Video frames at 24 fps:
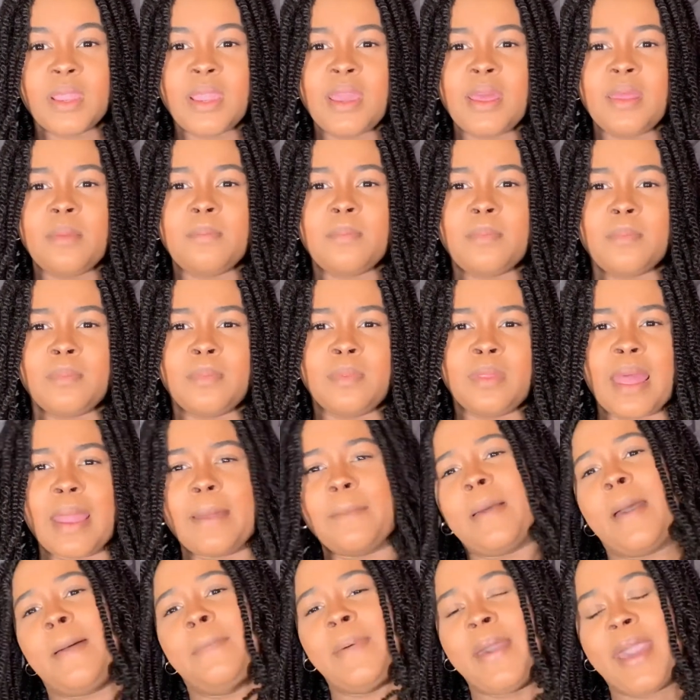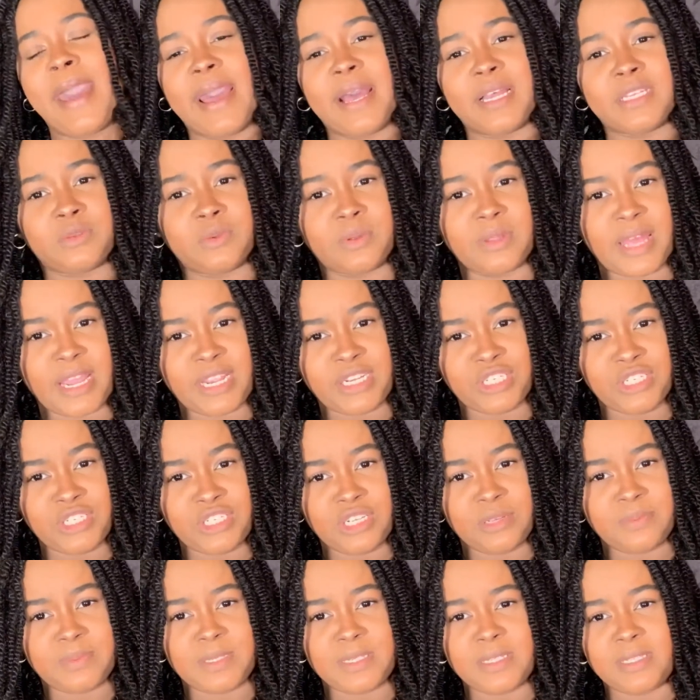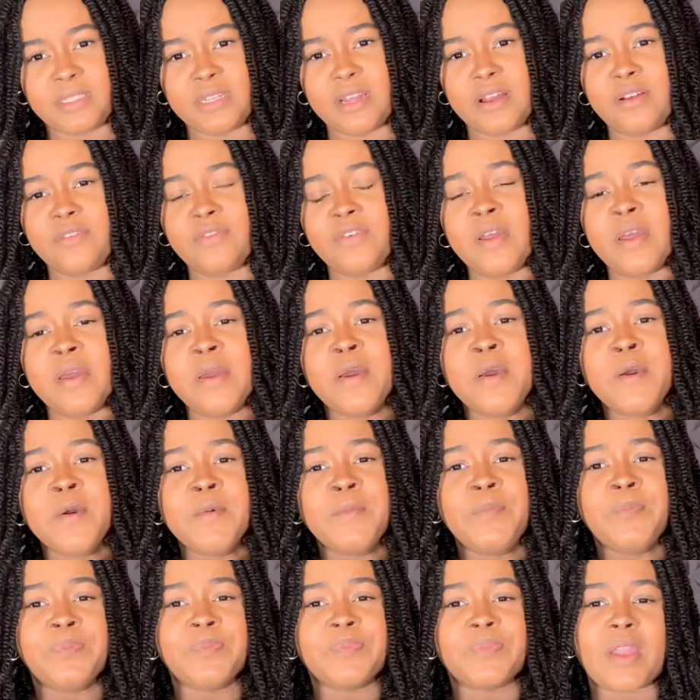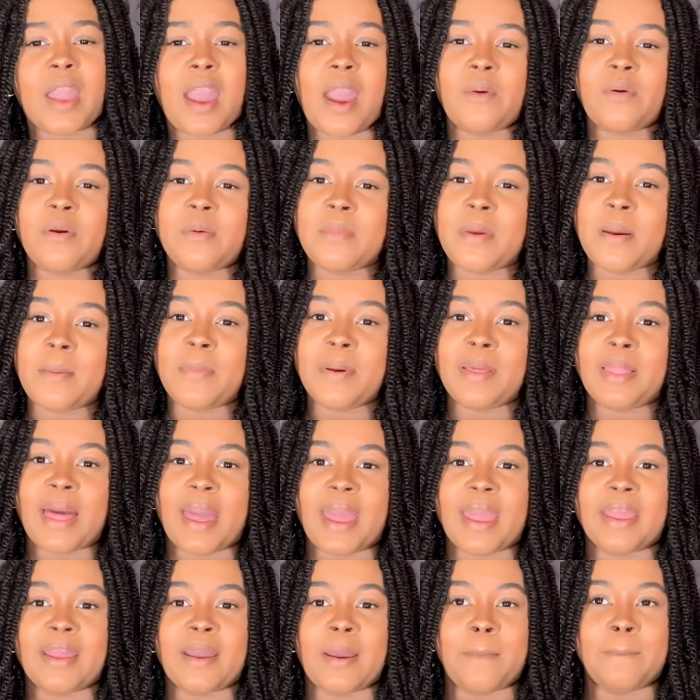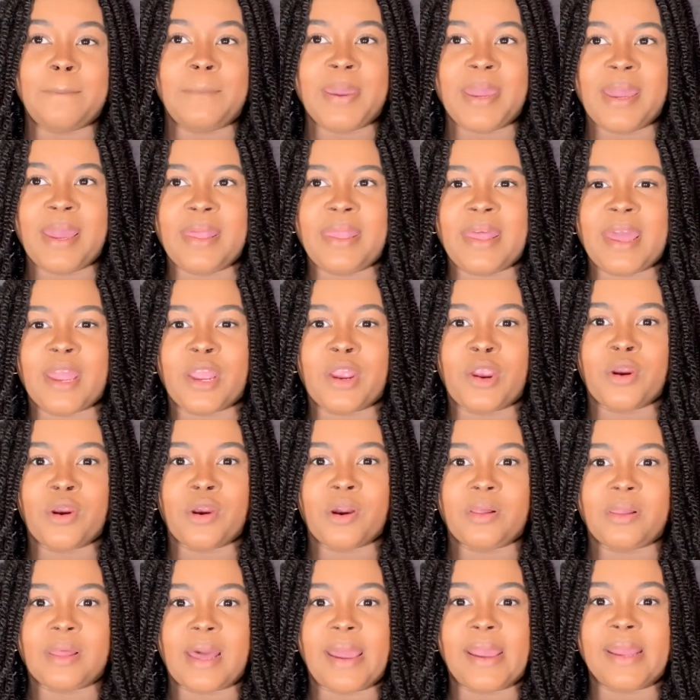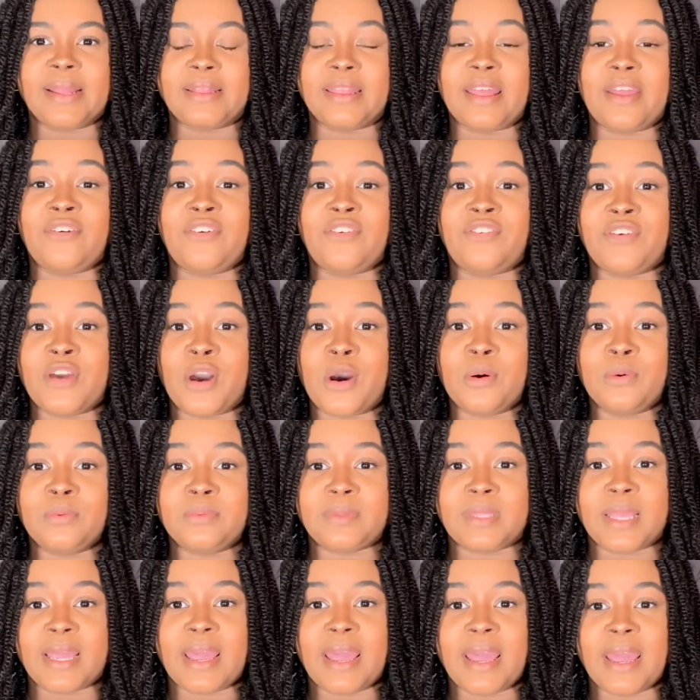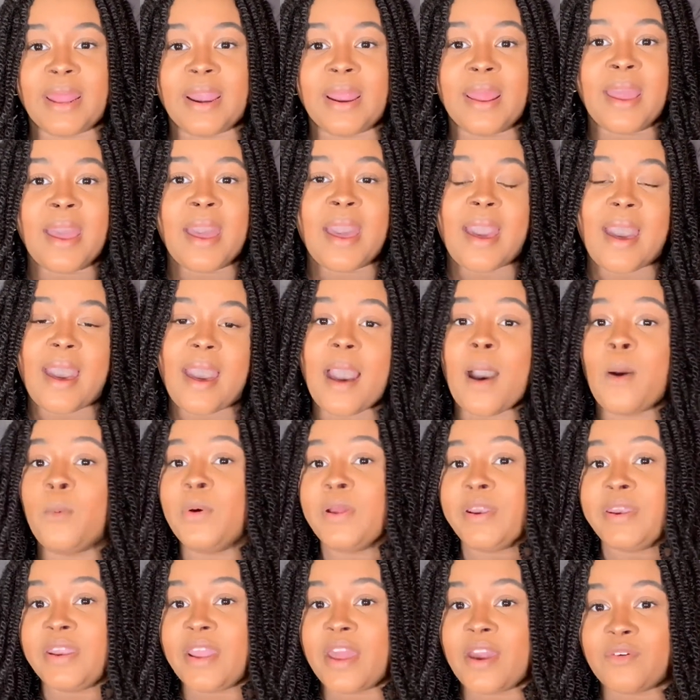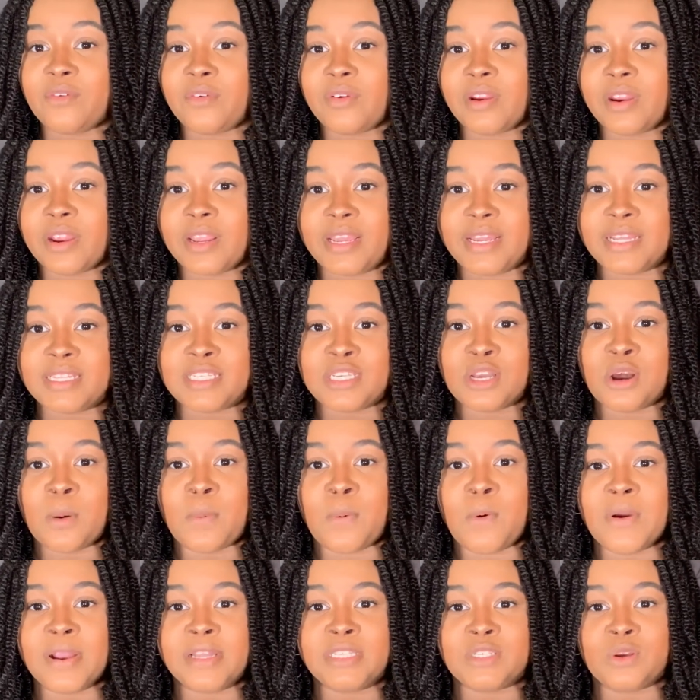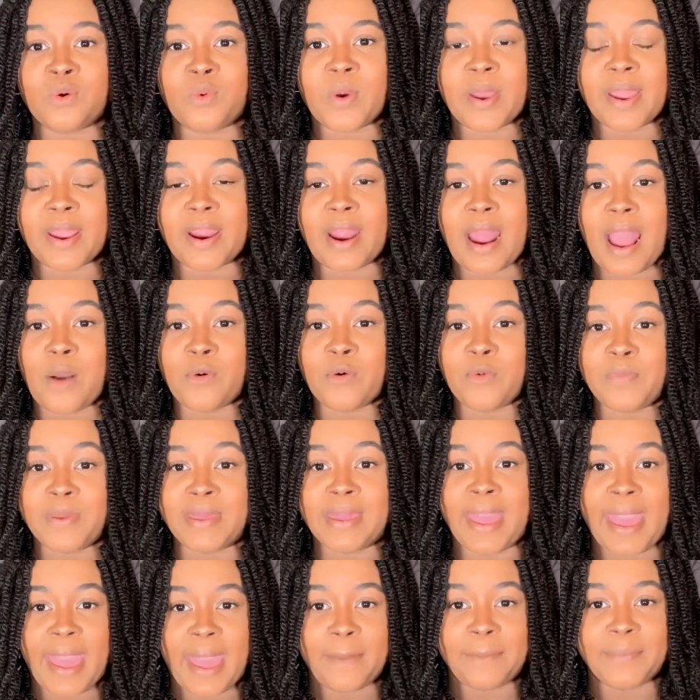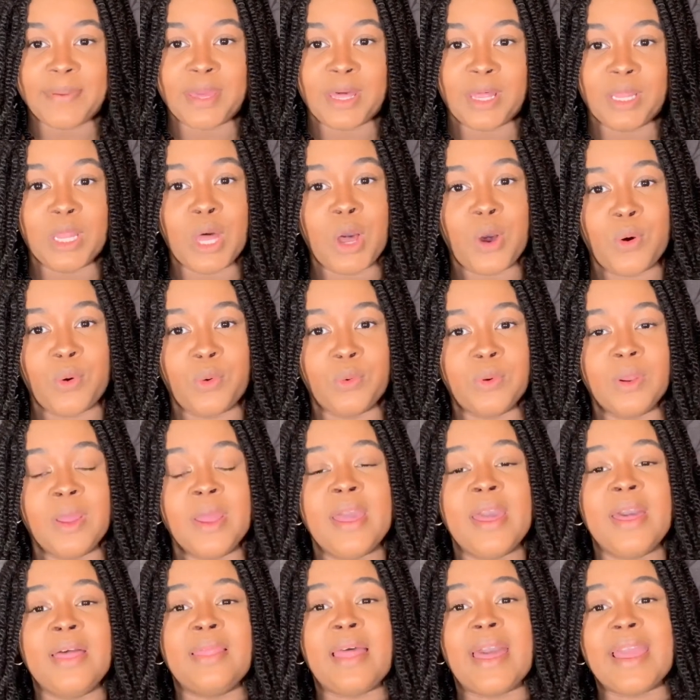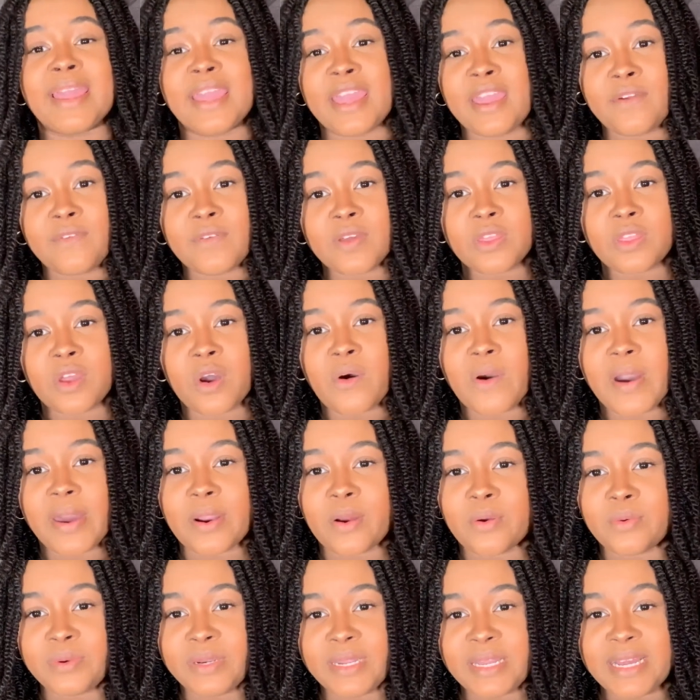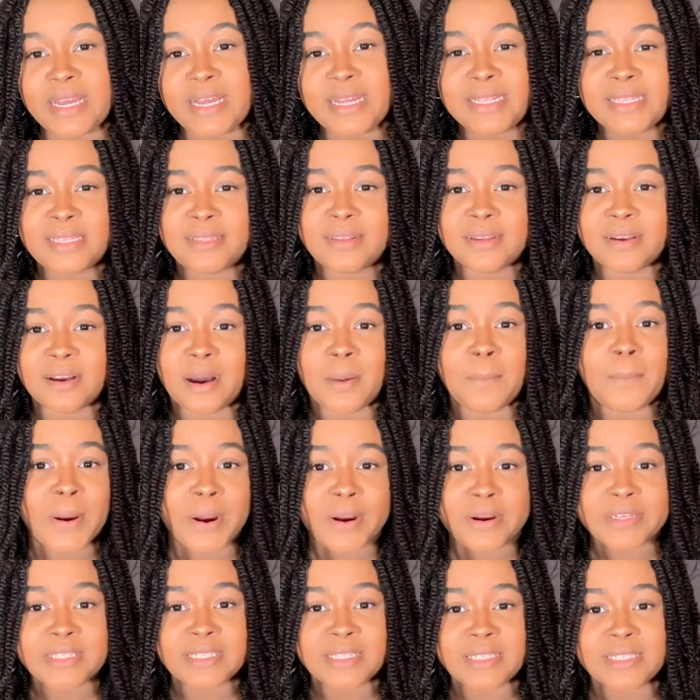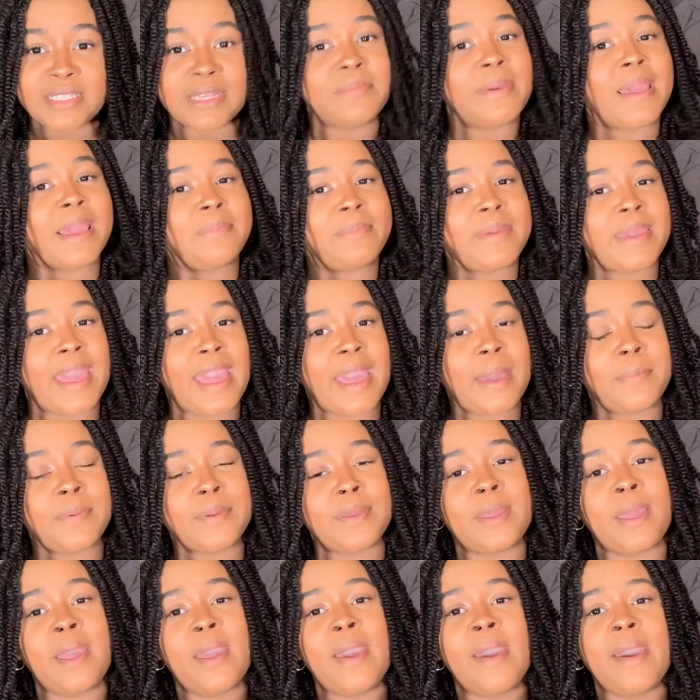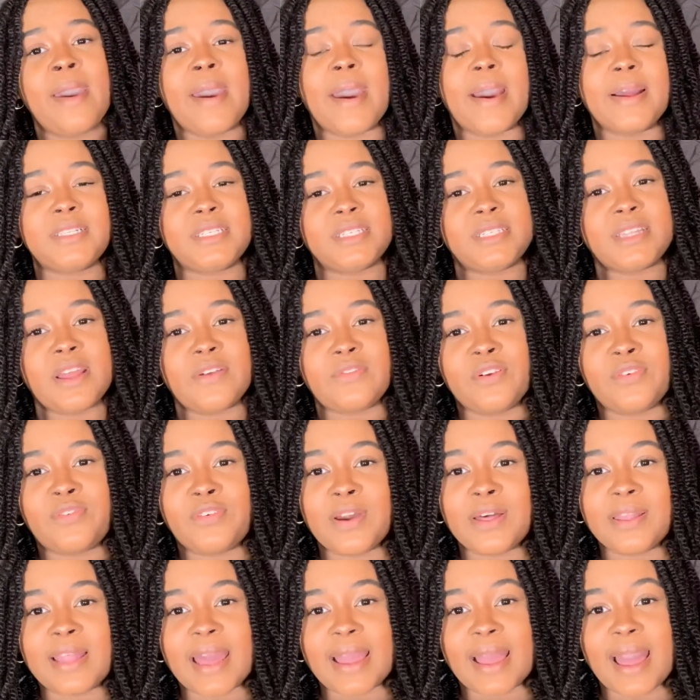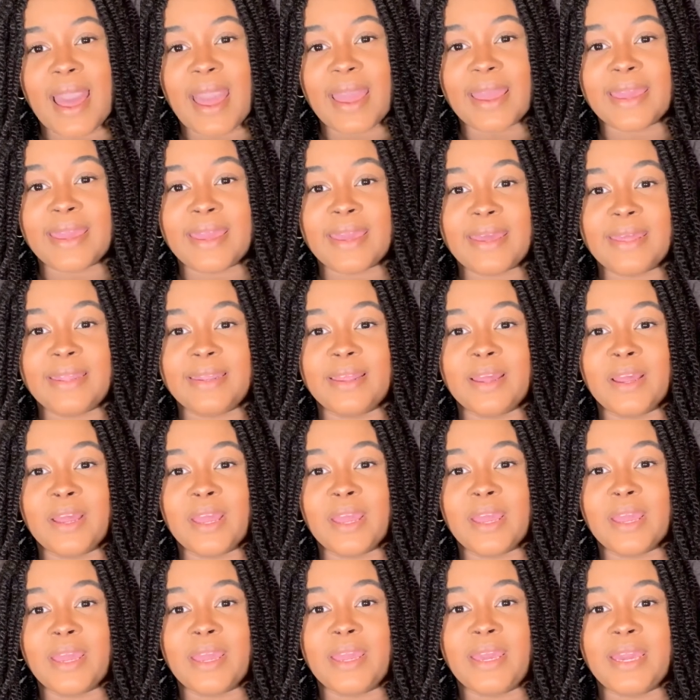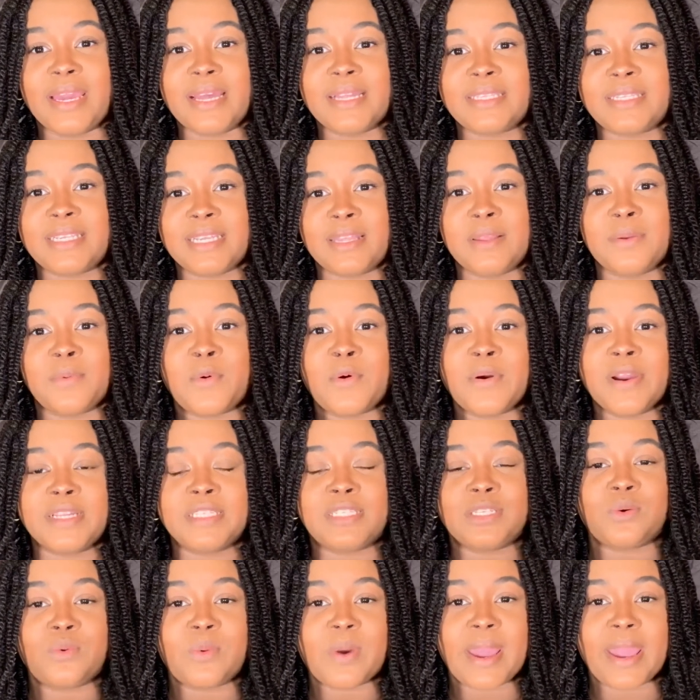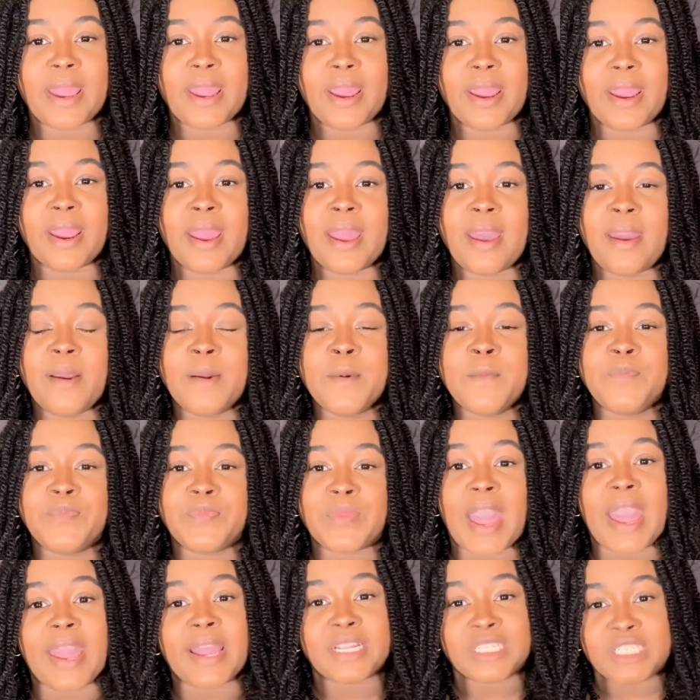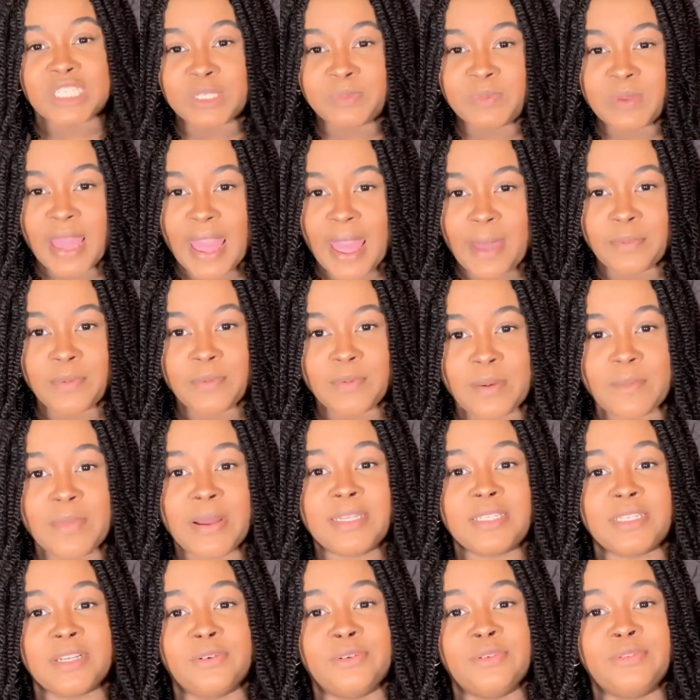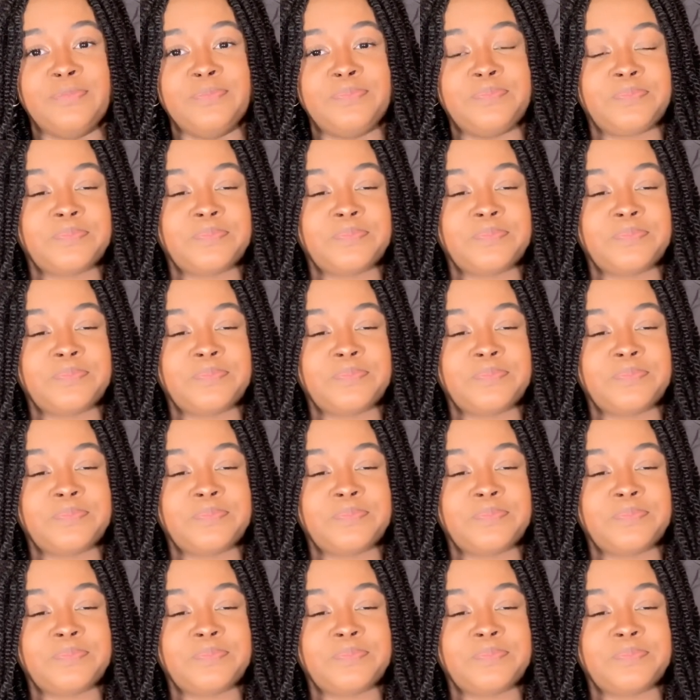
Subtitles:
in, like, my past relationships and stuff, I remember, like, being that girl, like, that felt that I would never get to a point to where I would be happy alone. Like, even though I don't need a person to make me happy, I just never felt like I can get to the point to where I can just be happy by myself.